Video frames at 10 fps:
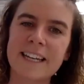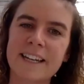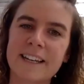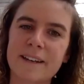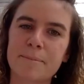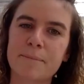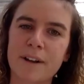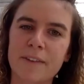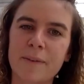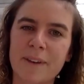in
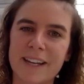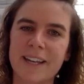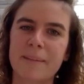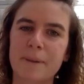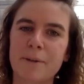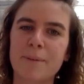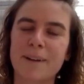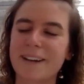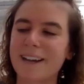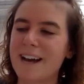Brunswick in
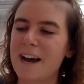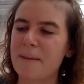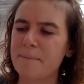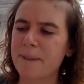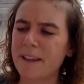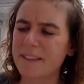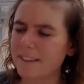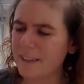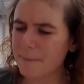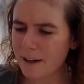Melbourne. But I
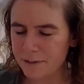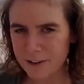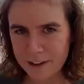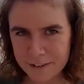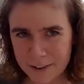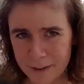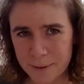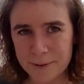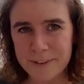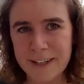think they might have changed the
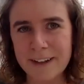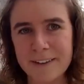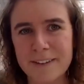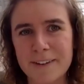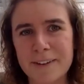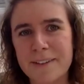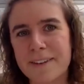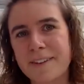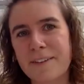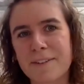course now. So
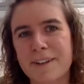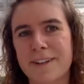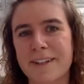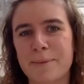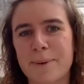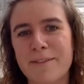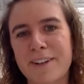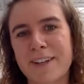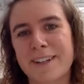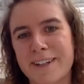there's even less
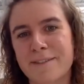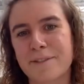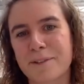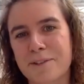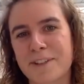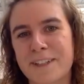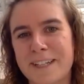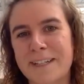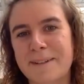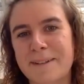weaving,
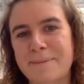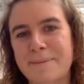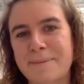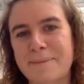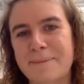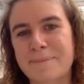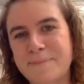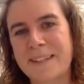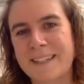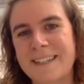unfortunately.
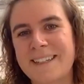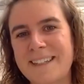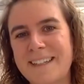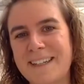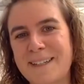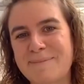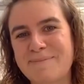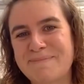Yeah.